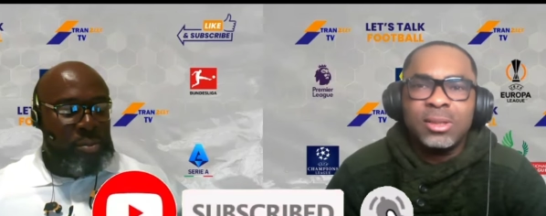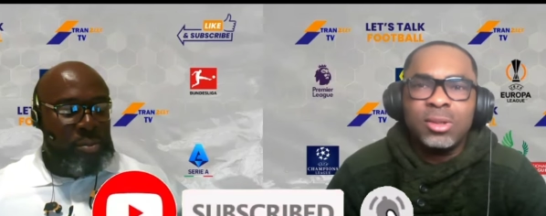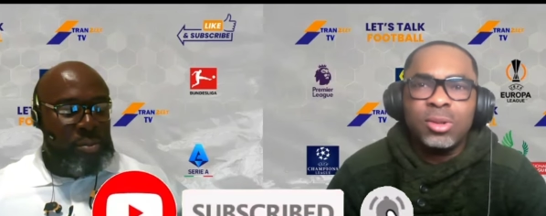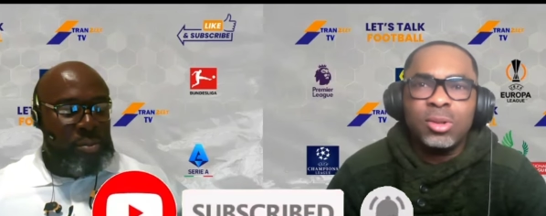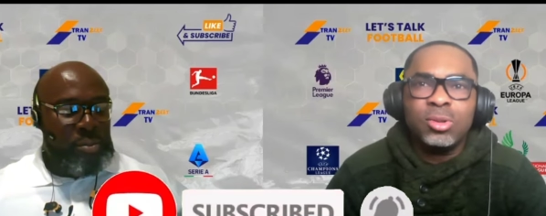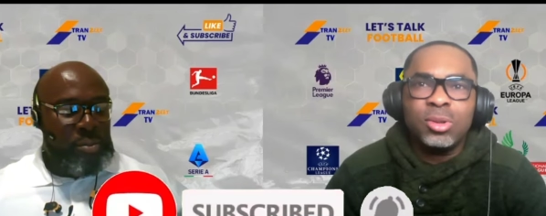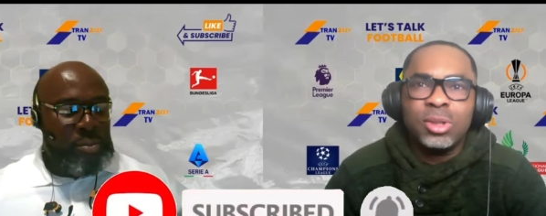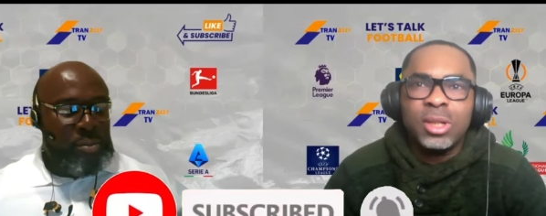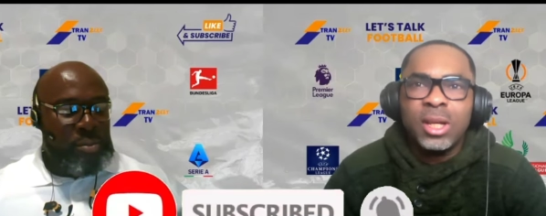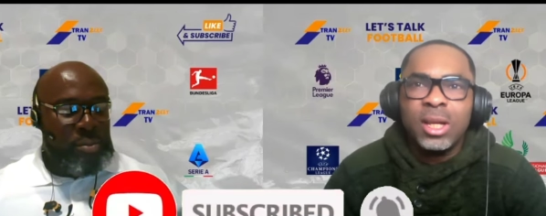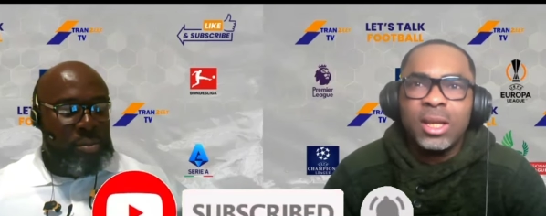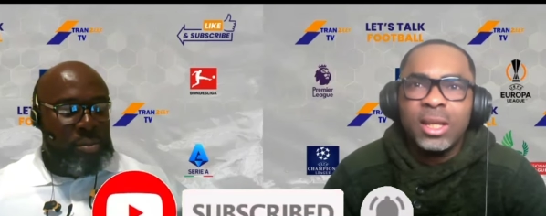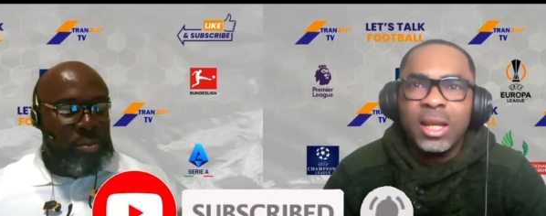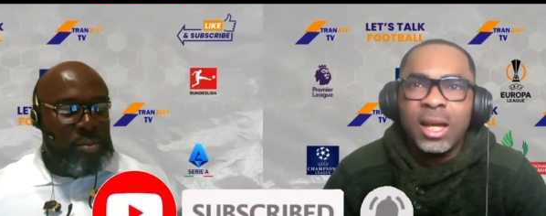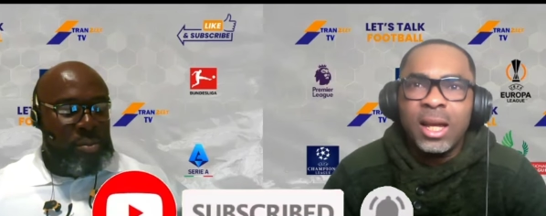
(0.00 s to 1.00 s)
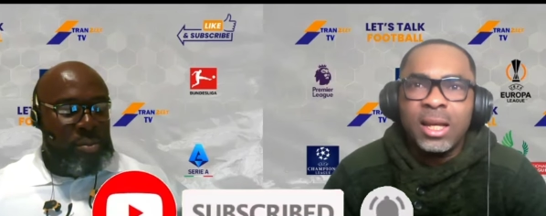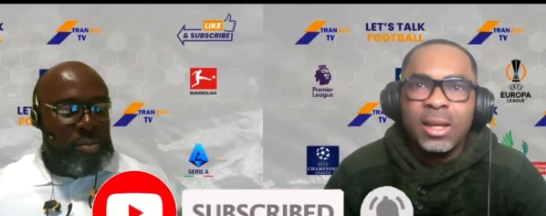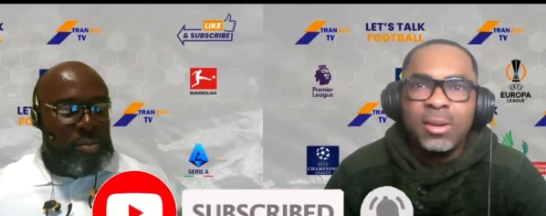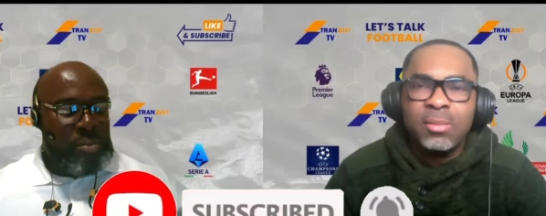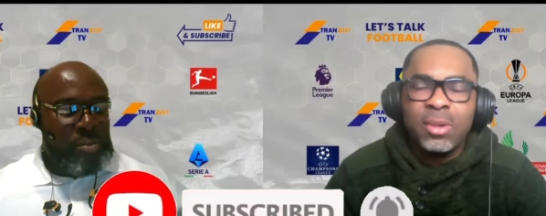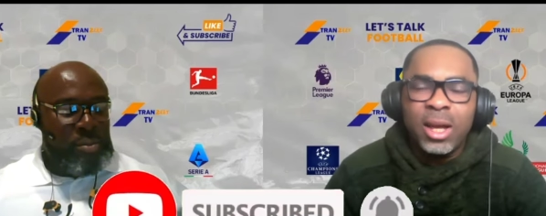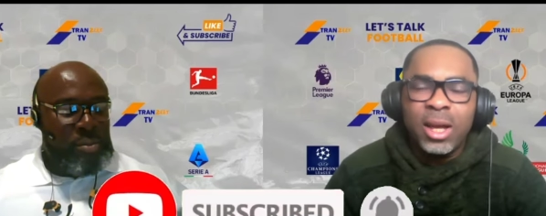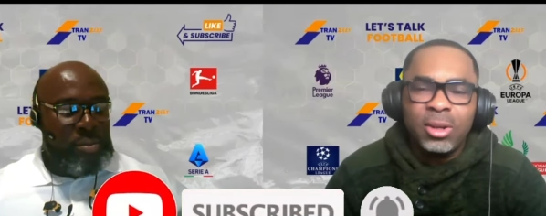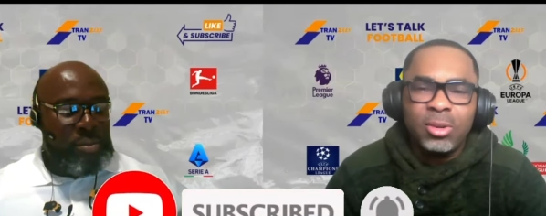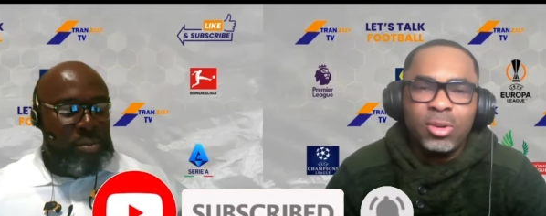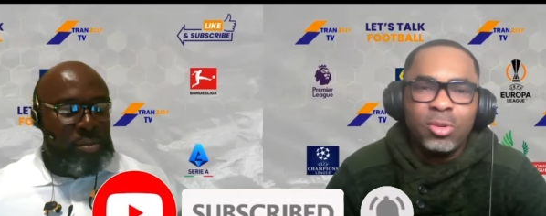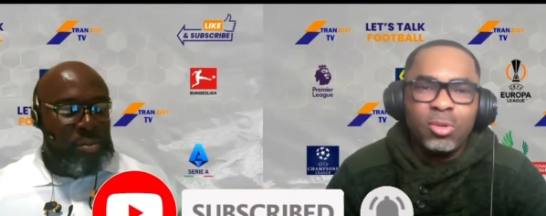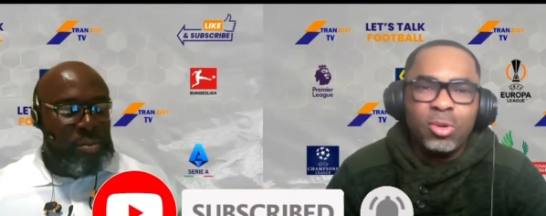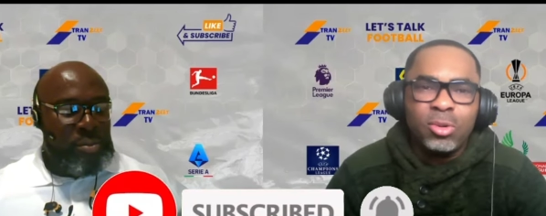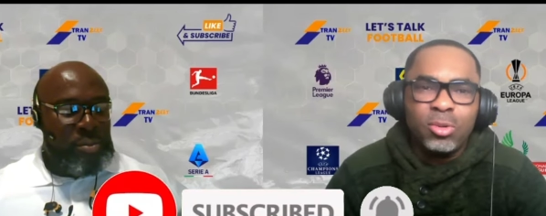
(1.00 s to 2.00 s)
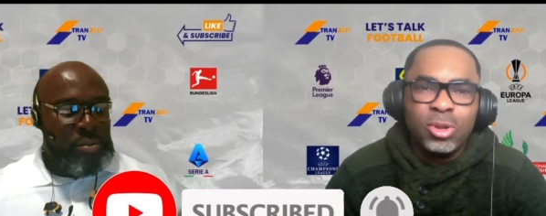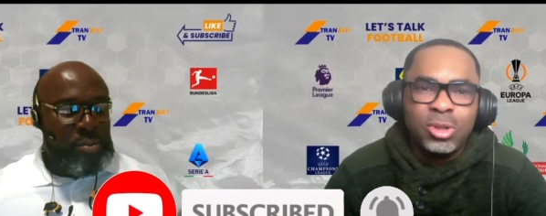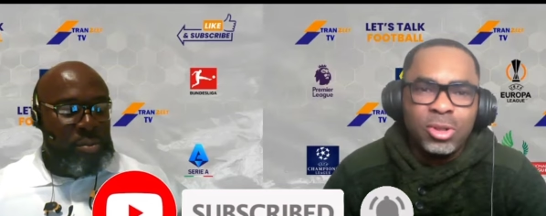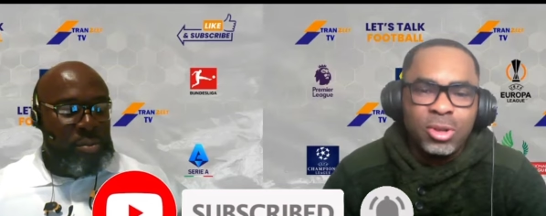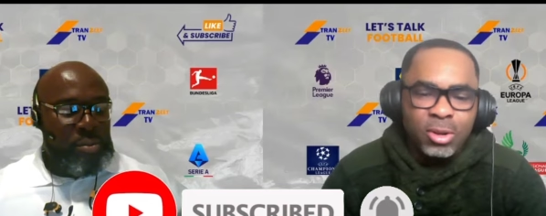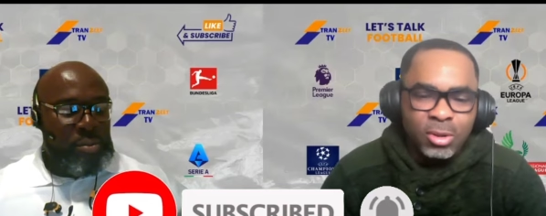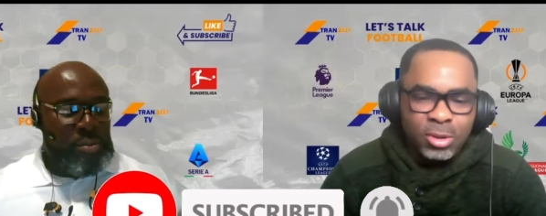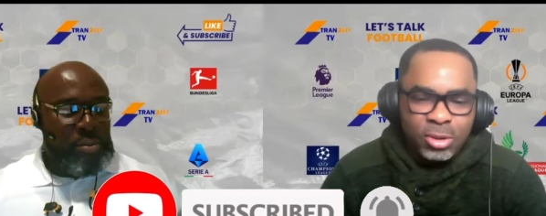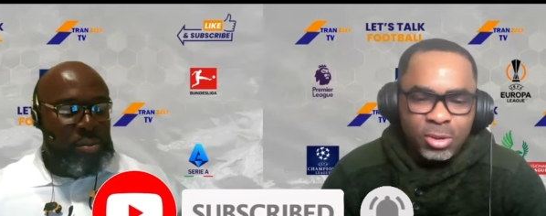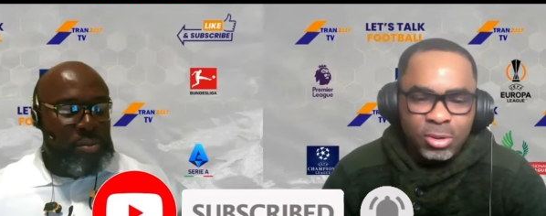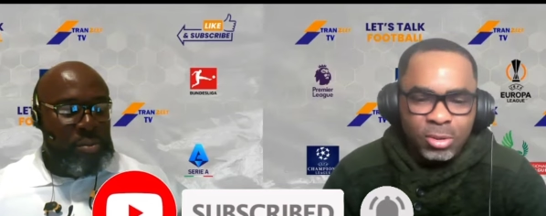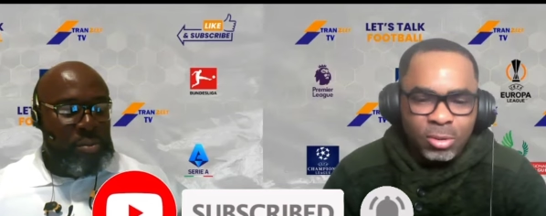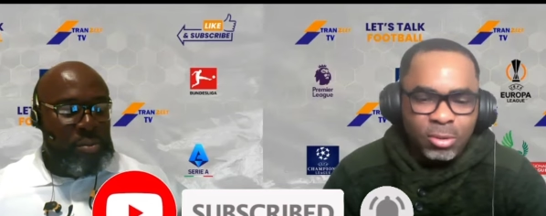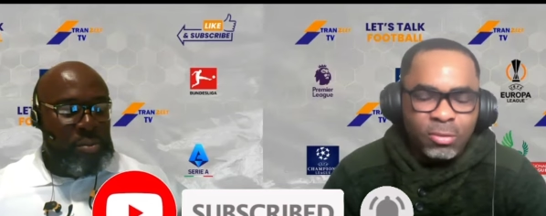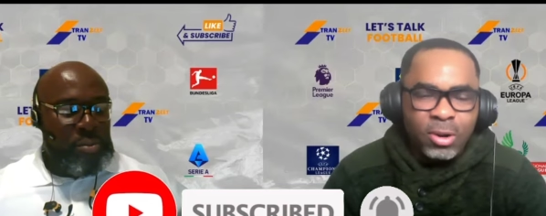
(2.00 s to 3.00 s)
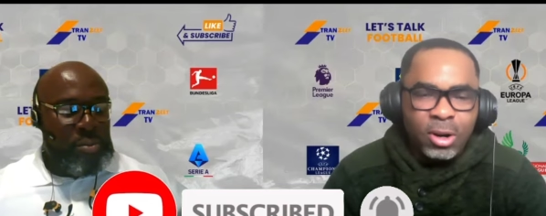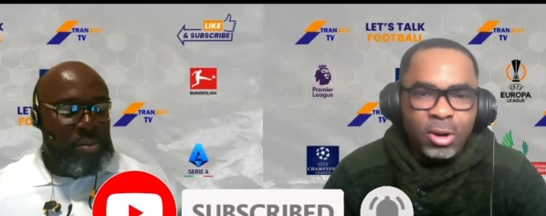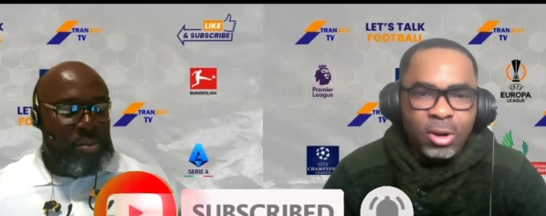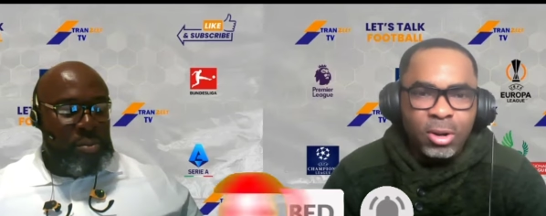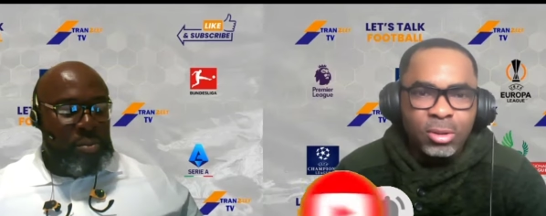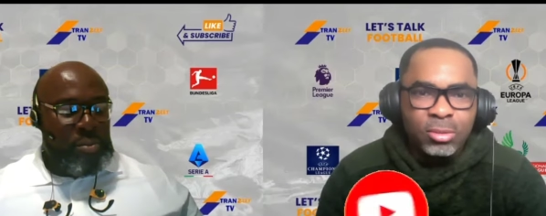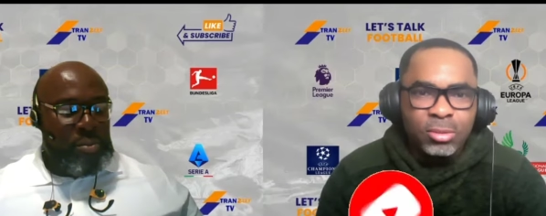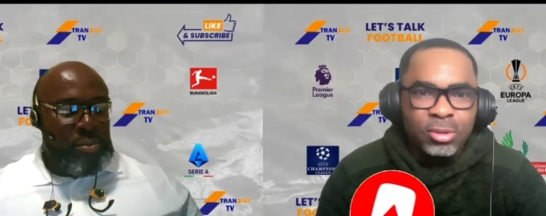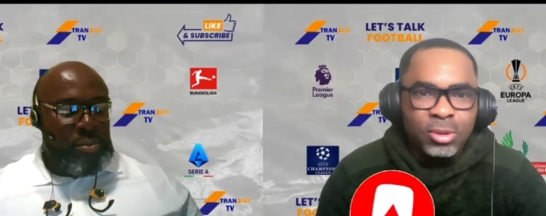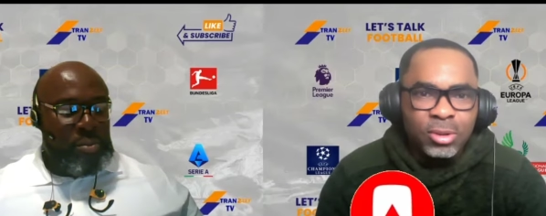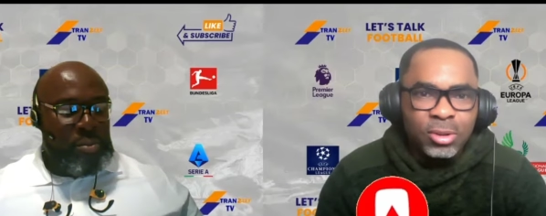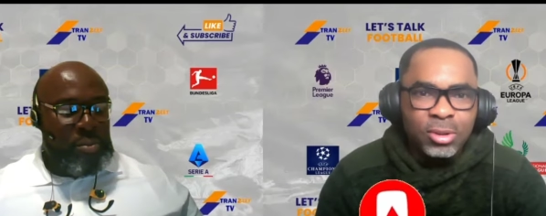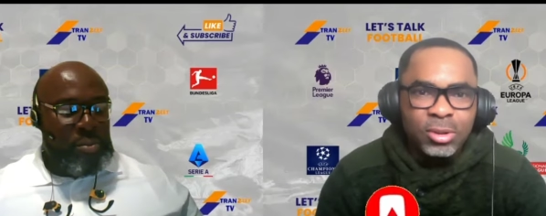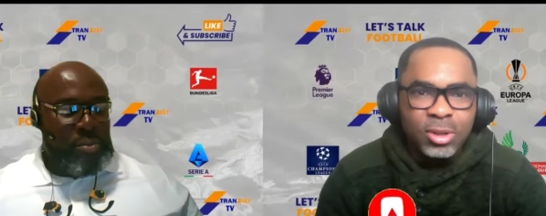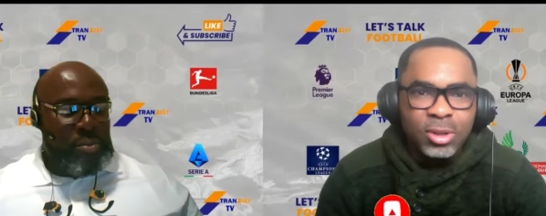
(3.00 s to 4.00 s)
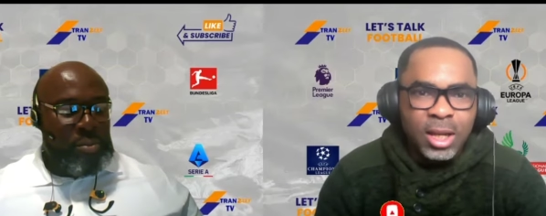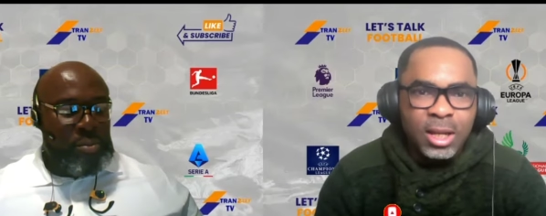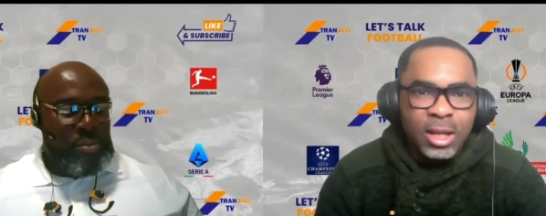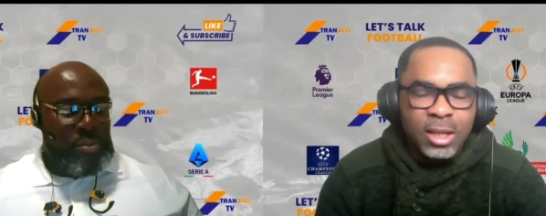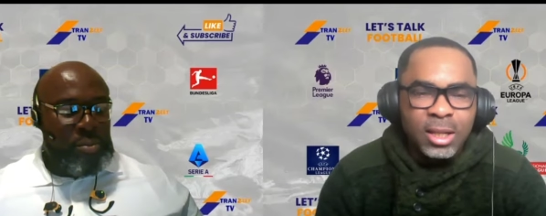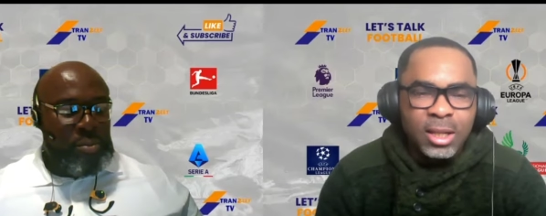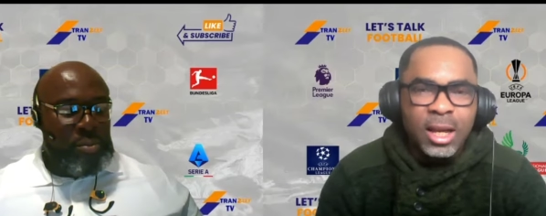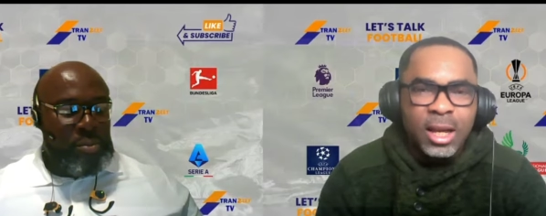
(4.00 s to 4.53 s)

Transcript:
Speaker 1: so to say, in that game. I don't know what was your overall take